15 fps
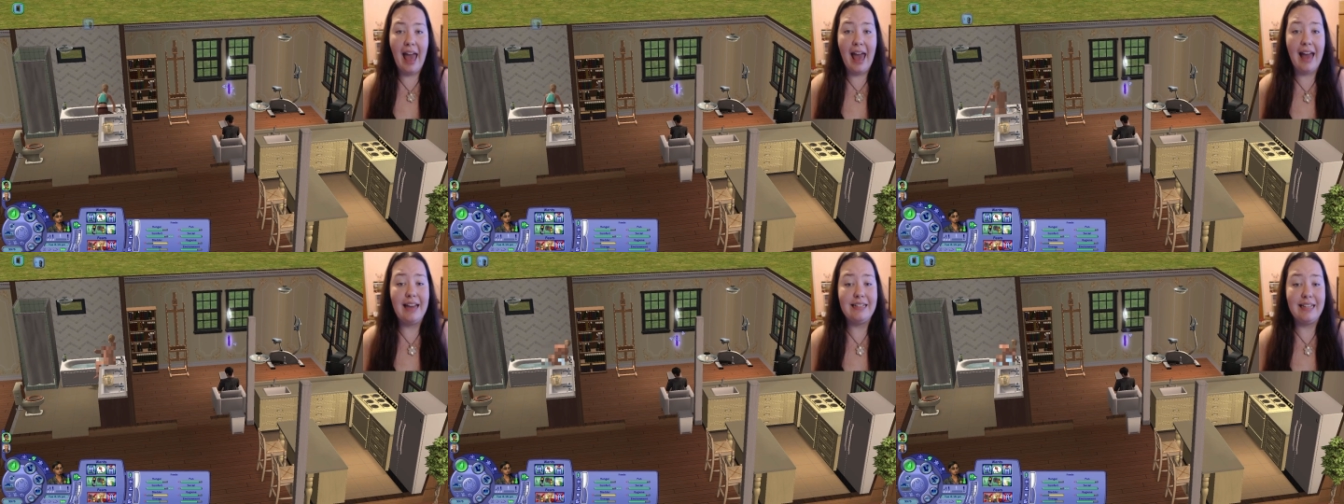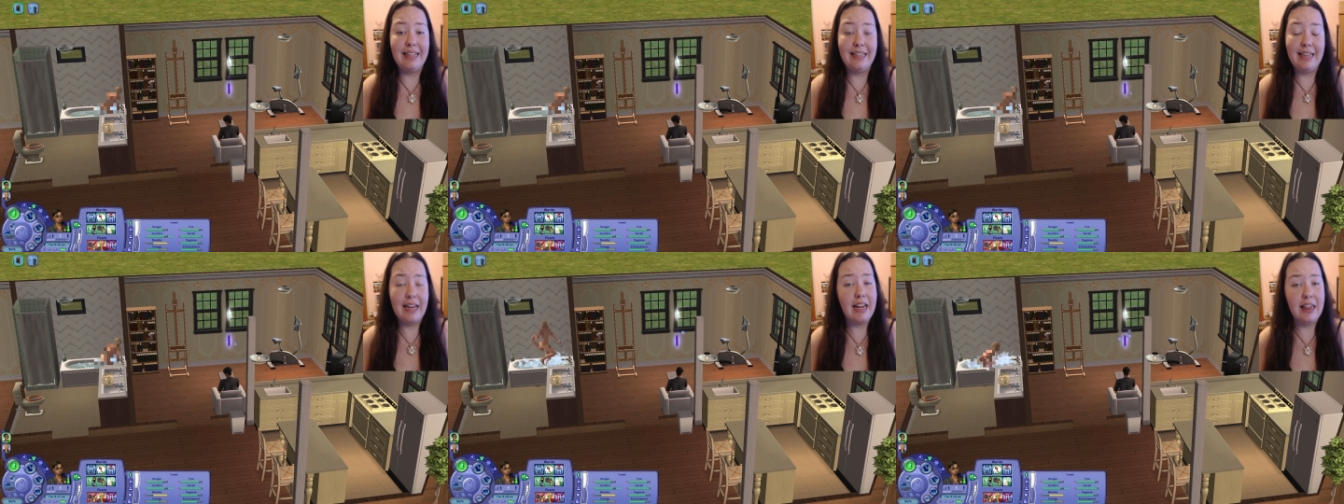
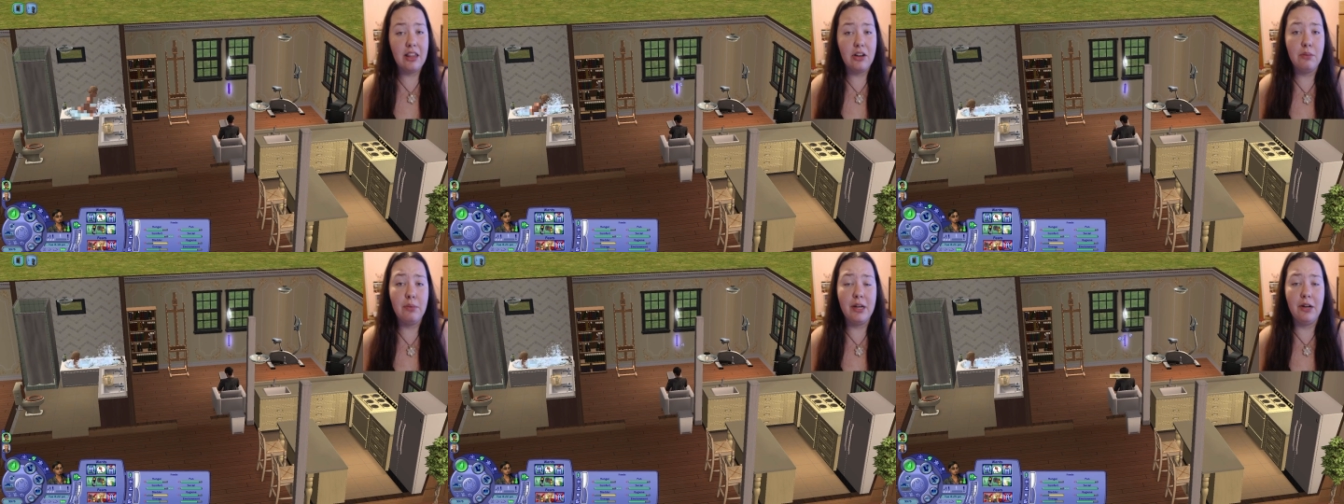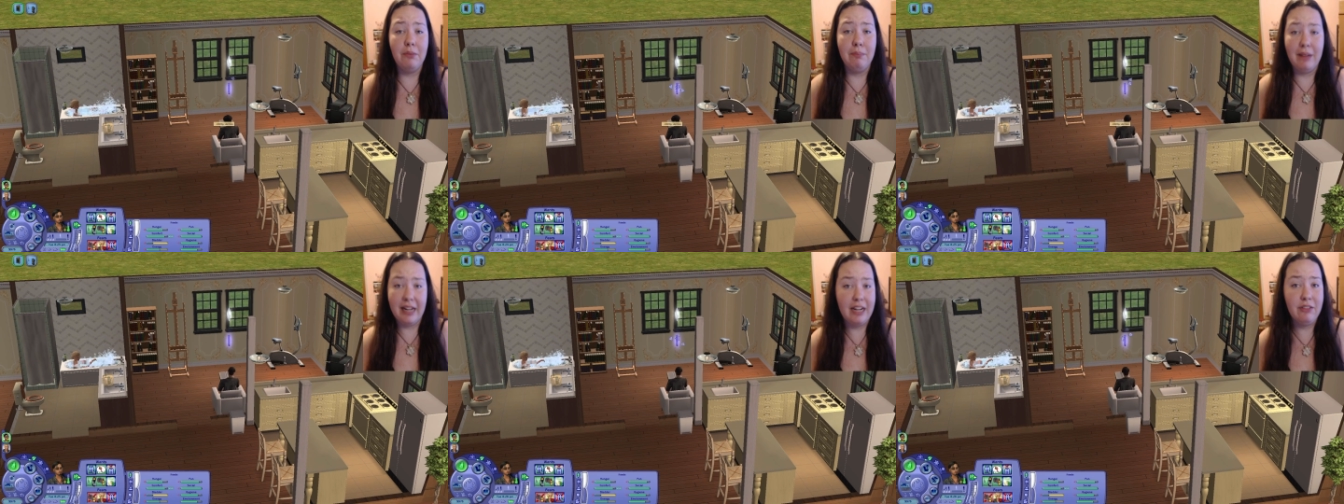and get a little bit of
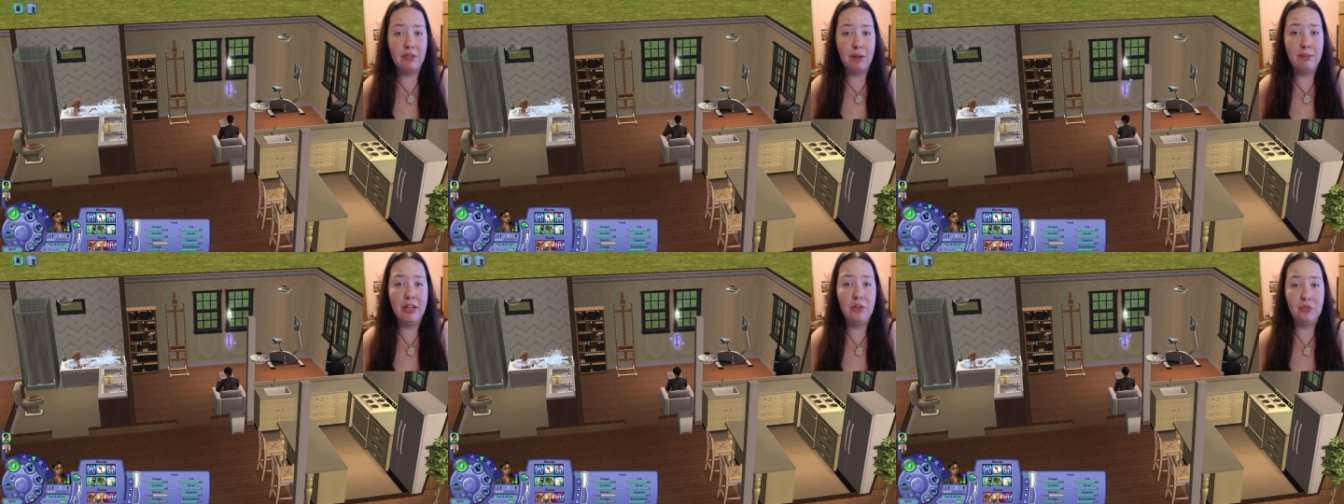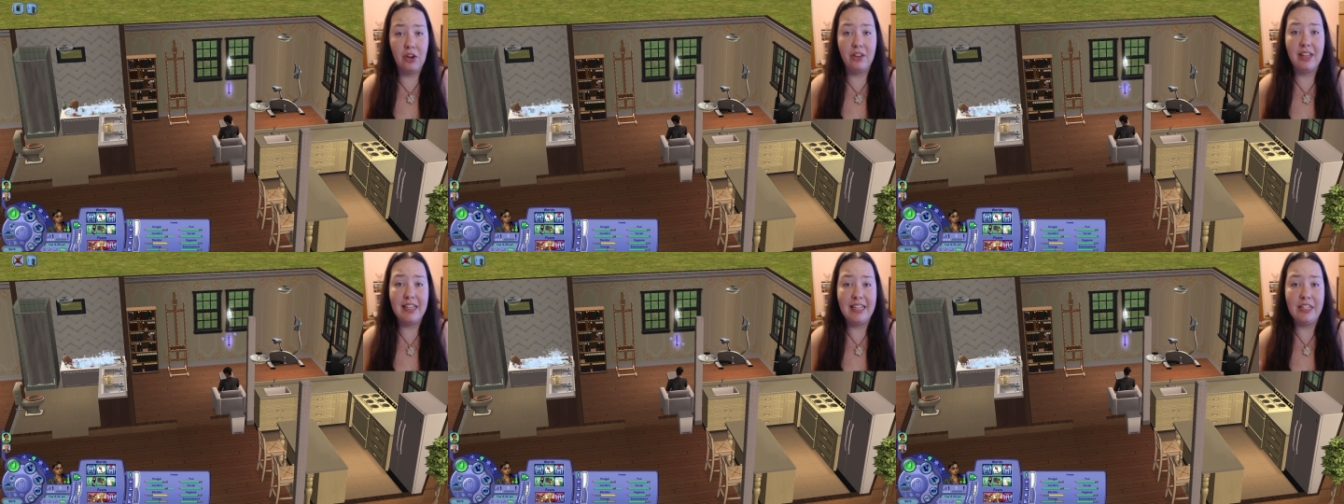money from it
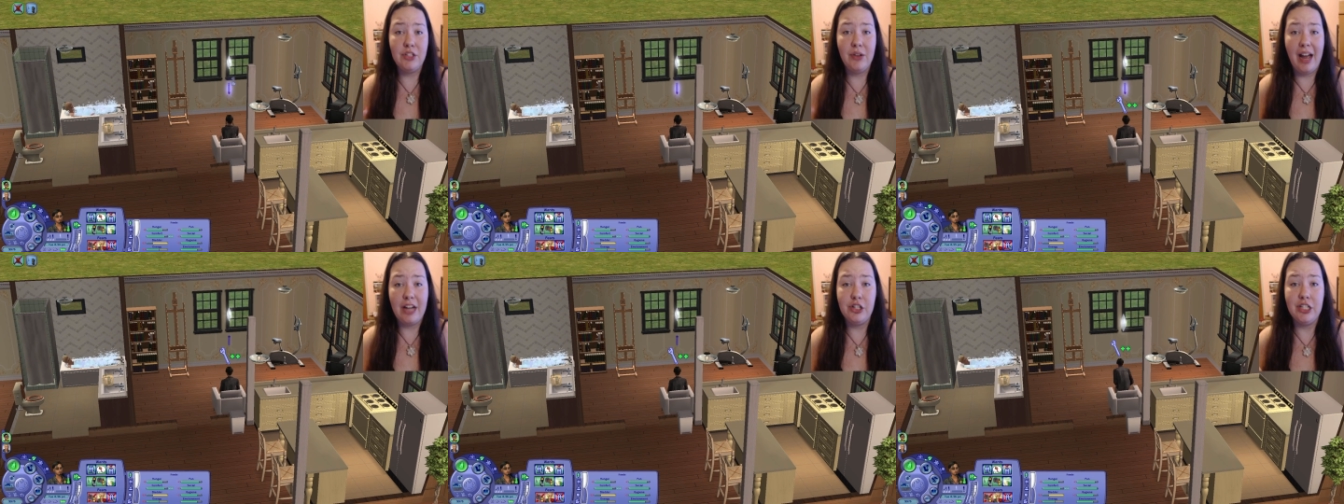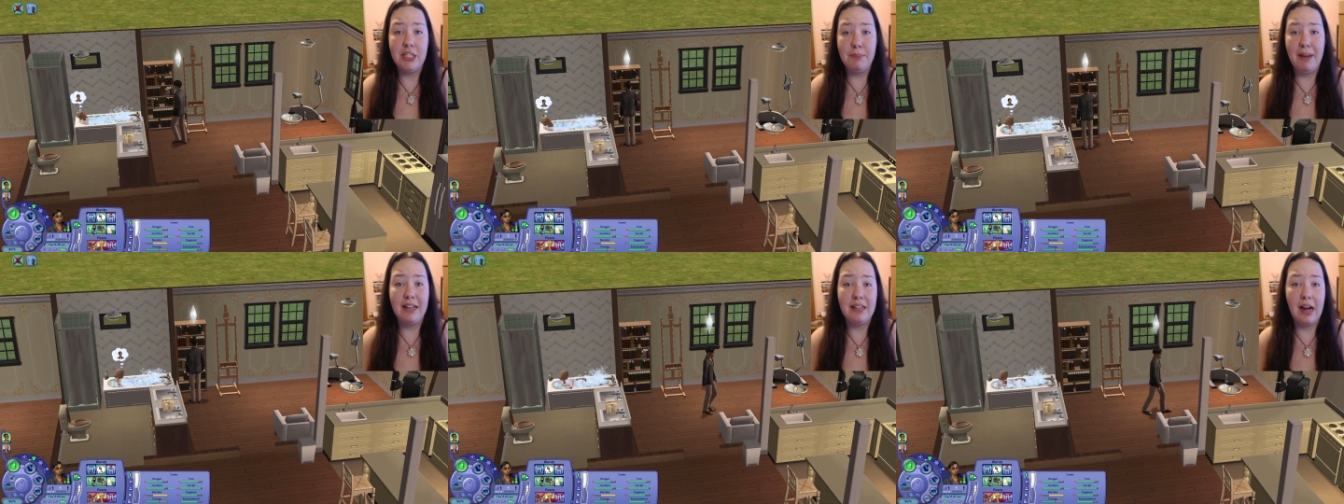rather than to actually
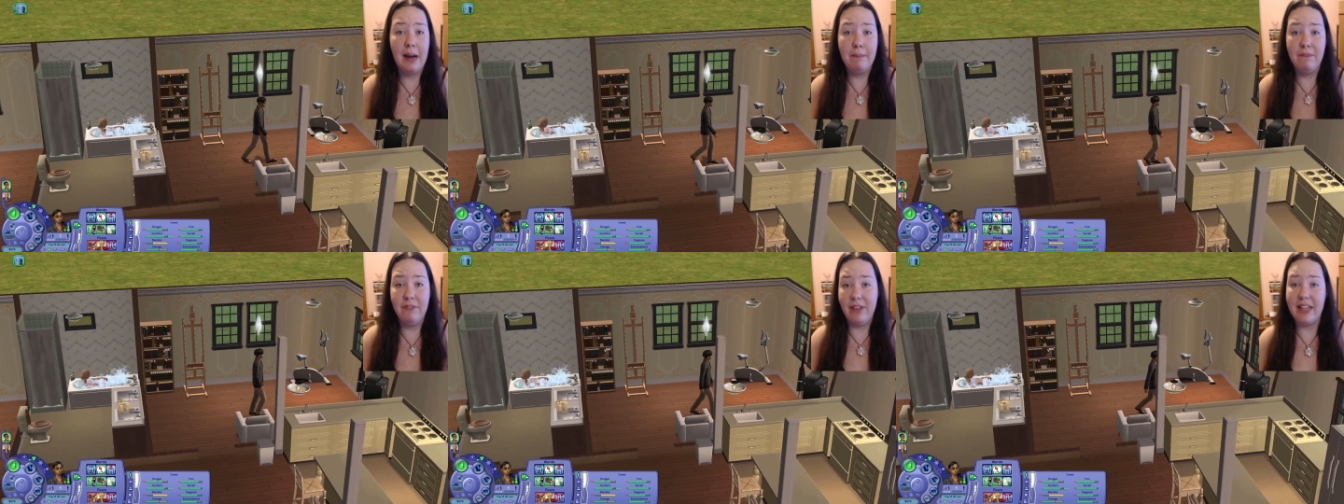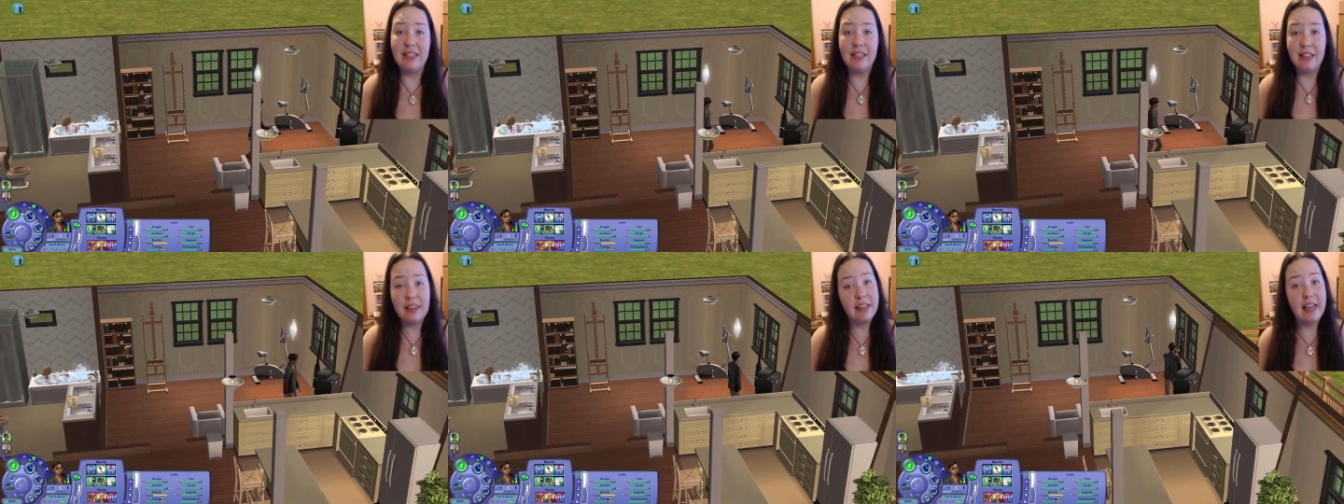spend time
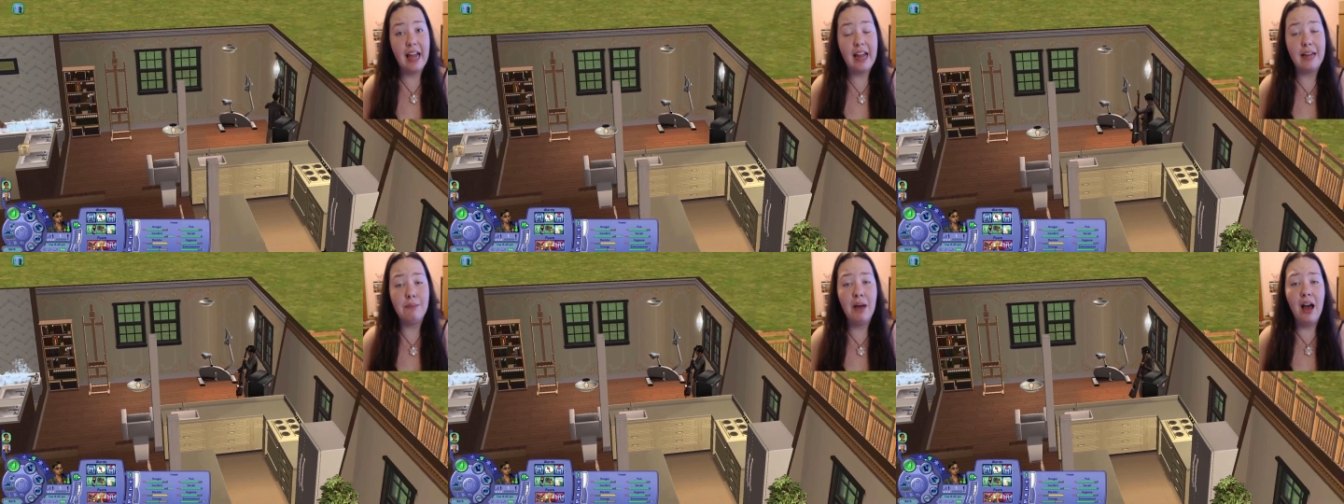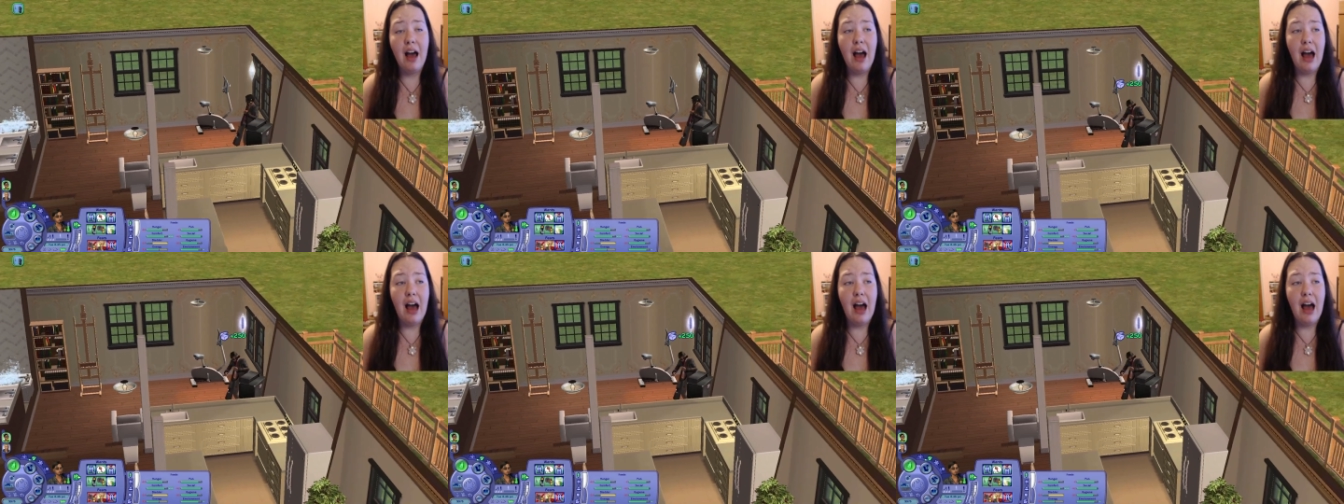fixing the game.